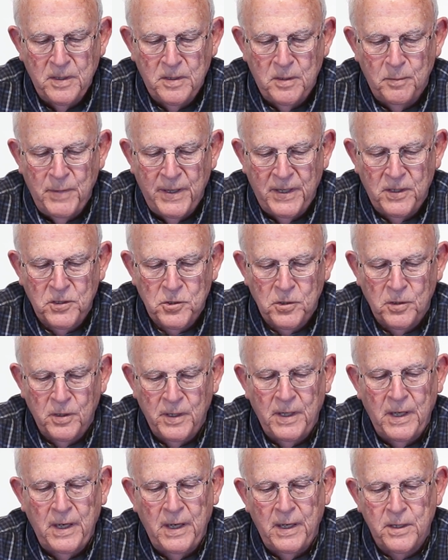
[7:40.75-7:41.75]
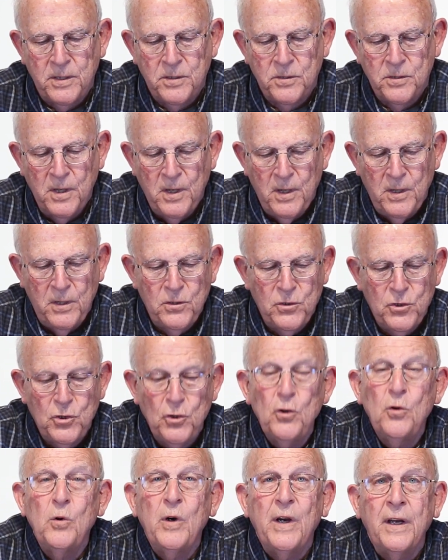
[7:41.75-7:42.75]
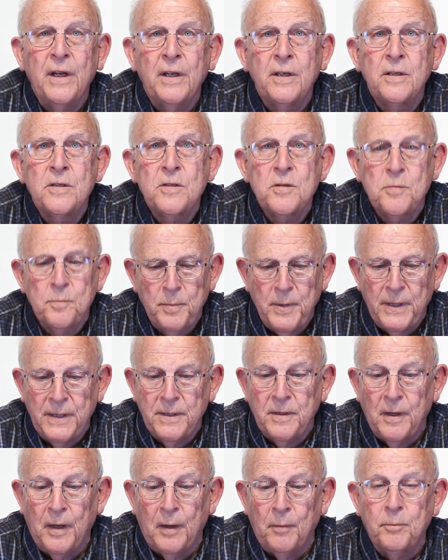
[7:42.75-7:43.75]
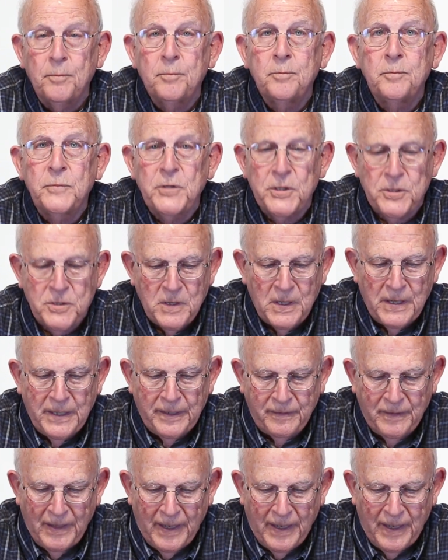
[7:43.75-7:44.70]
to make sure it has two ends bent up just like